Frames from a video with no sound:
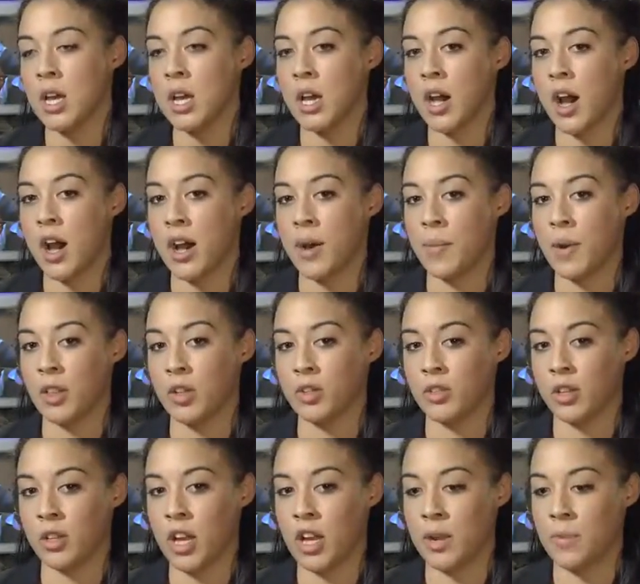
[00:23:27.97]
I
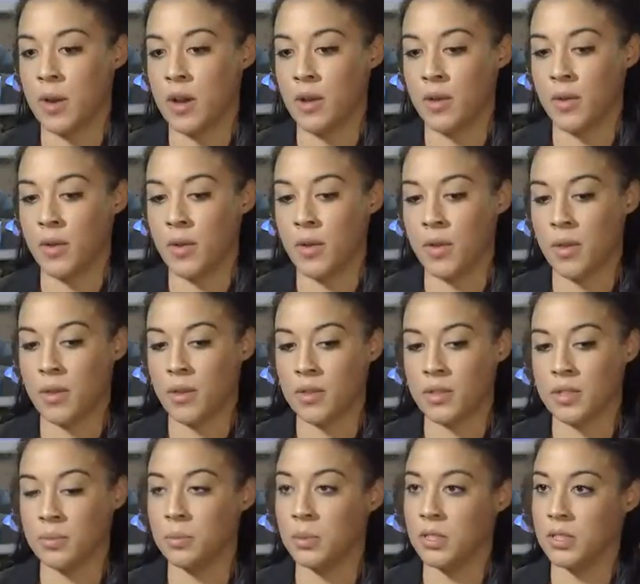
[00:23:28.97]
learned a lot about
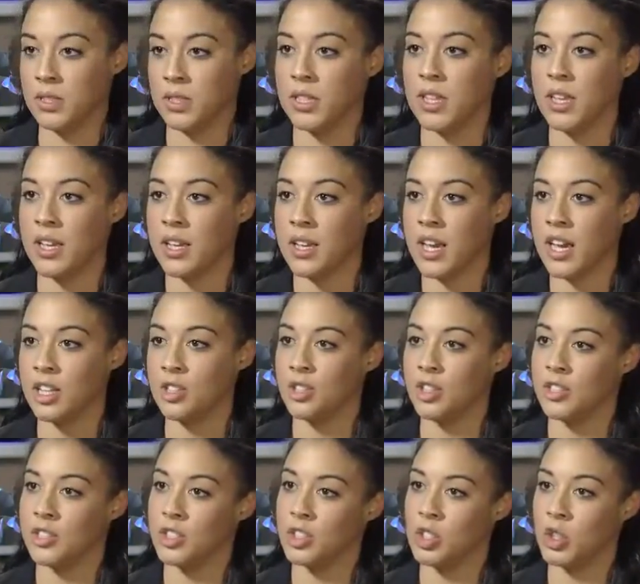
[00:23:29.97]
simplicity and
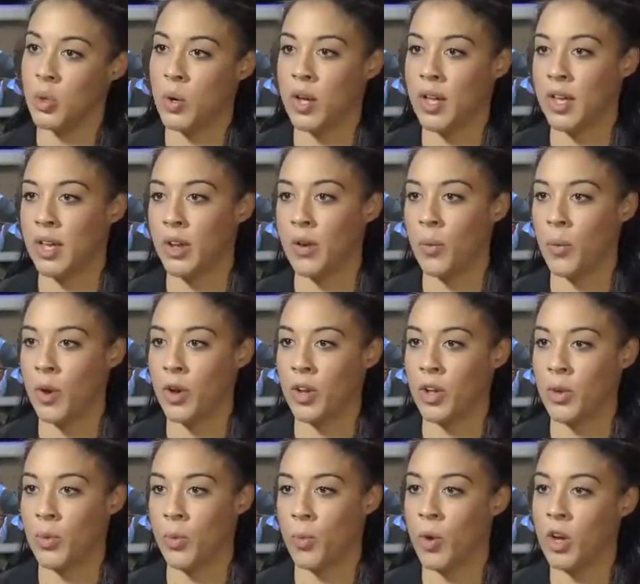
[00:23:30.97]
just enjoying
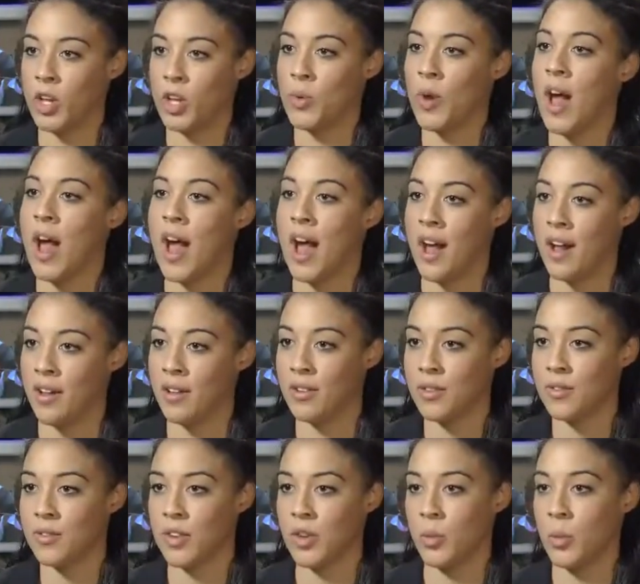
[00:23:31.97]
what you
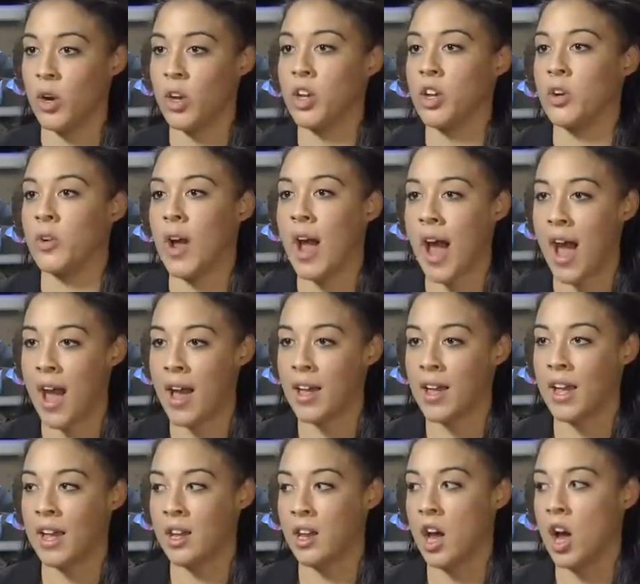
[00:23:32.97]
have and where you're
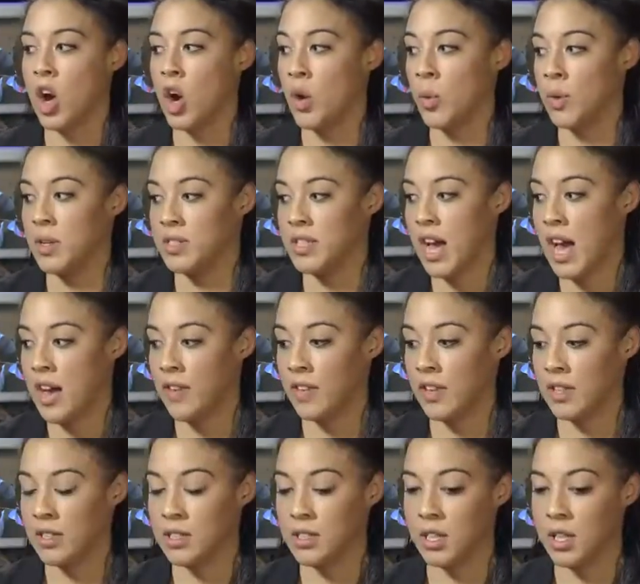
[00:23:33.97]
at, and not always
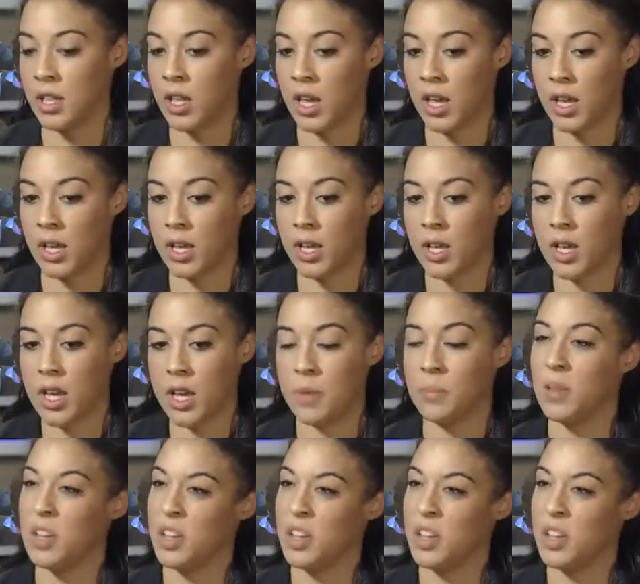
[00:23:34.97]
having to like be